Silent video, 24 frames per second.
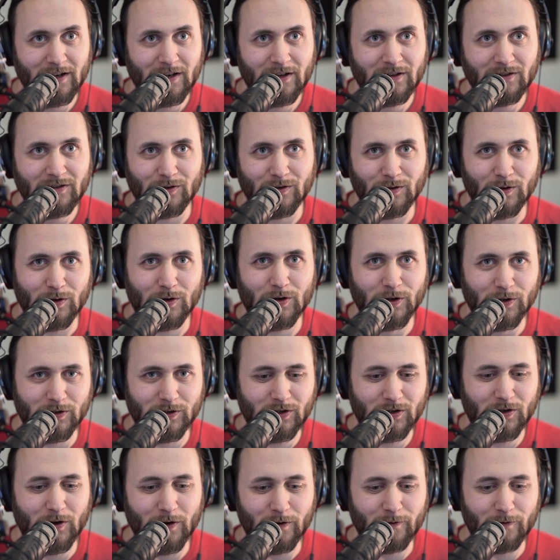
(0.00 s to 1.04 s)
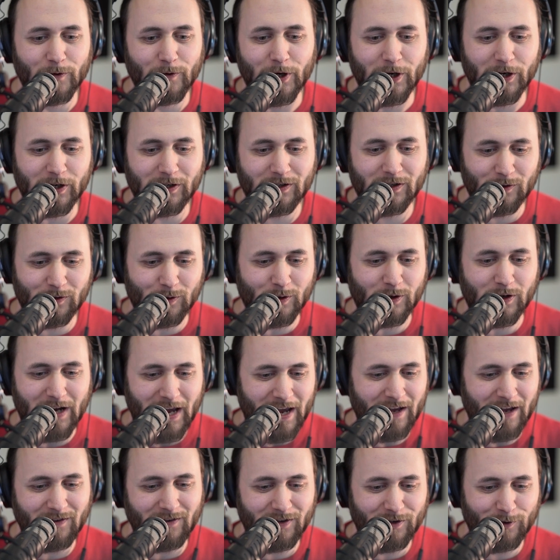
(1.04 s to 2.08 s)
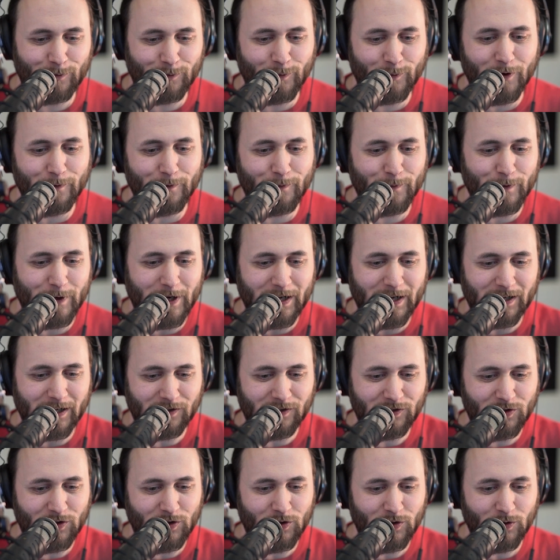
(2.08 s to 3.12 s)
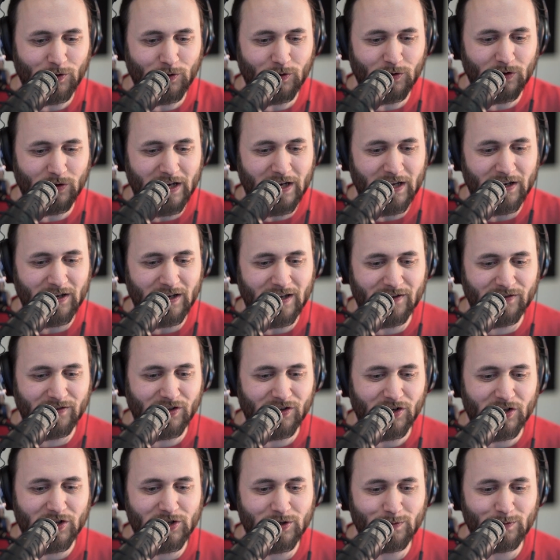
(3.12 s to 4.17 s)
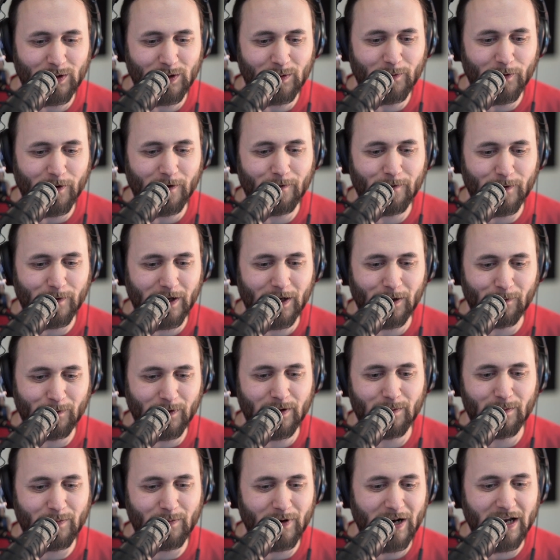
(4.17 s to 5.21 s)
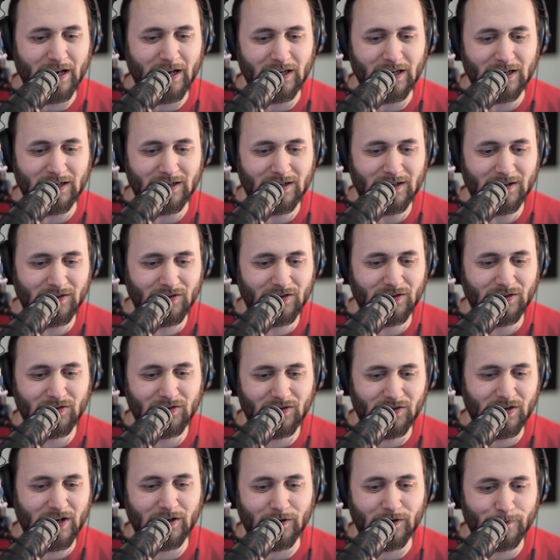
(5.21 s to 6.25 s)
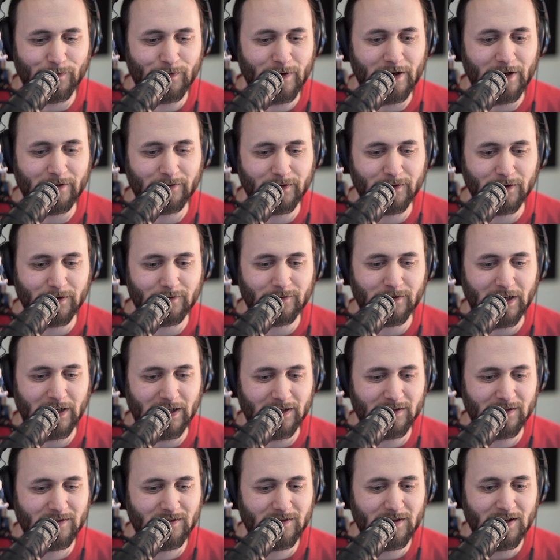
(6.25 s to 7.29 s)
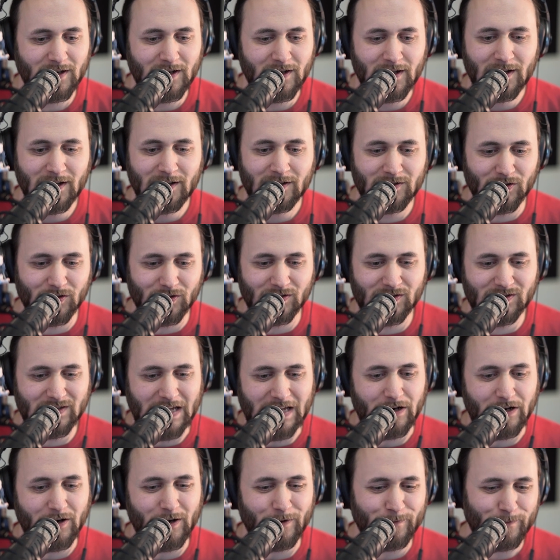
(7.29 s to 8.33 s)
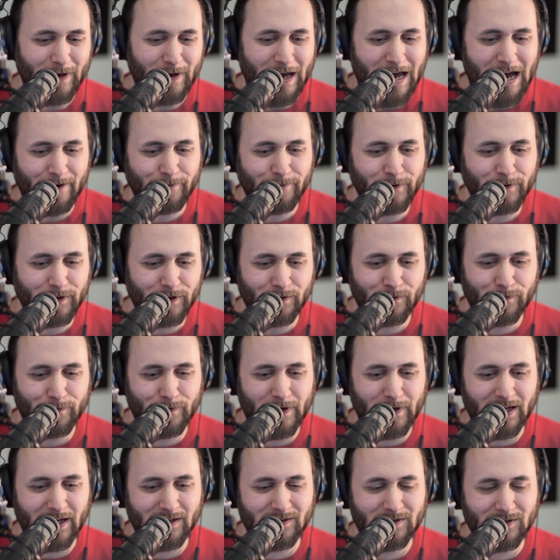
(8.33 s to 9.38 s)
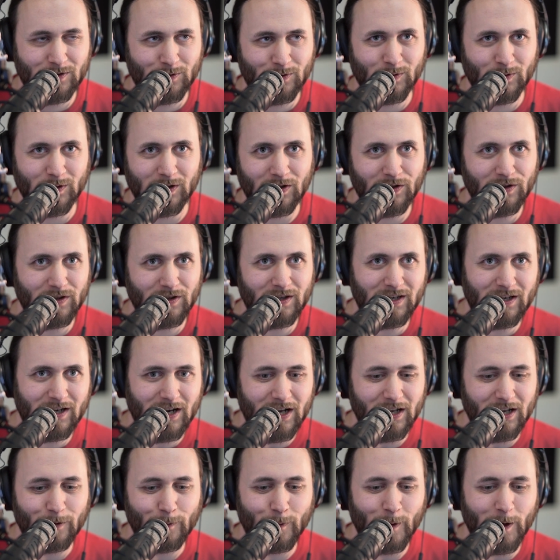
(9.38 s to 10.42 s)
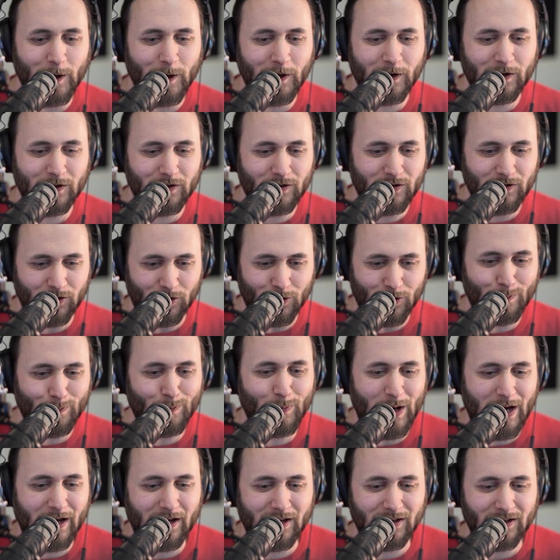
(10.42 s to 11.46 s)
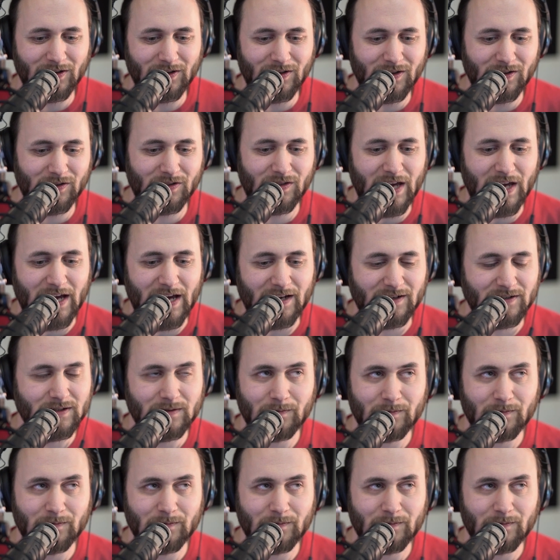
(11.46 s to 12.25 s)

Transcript: So you could convert your ACES profile to an sRGB profile with a plugin inside of After Effects. So instead of After Effects doing the color work, your plugin did that.